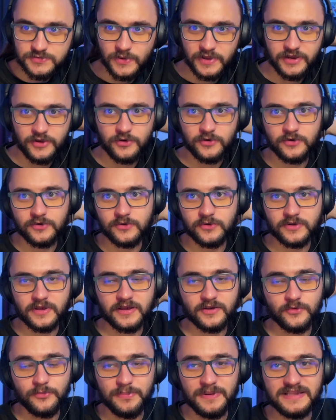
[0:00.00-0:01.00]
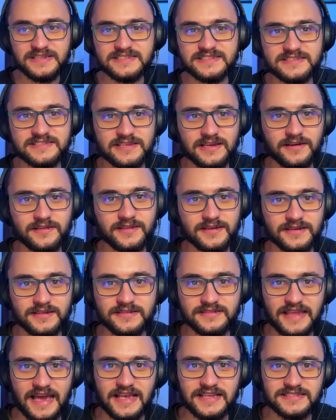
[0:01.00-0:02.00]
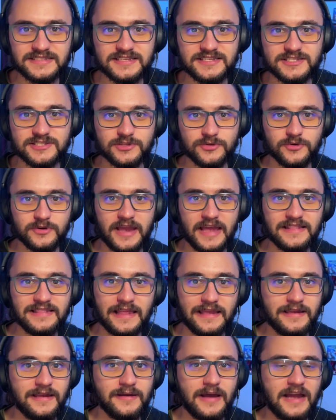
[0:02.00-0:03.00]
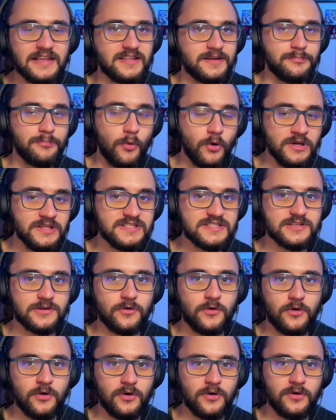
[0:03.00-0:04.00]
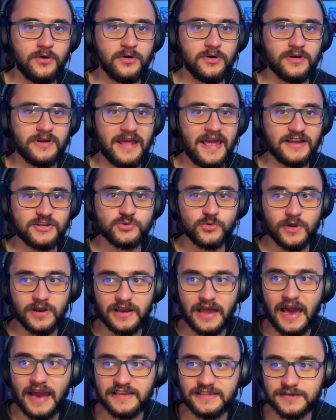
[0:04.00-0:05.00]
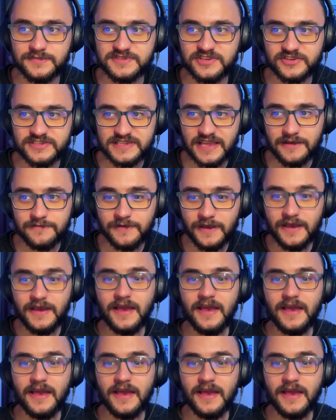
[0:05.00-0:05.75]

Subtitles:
where you can complete certain tasks to get like either points or actual items or stuff.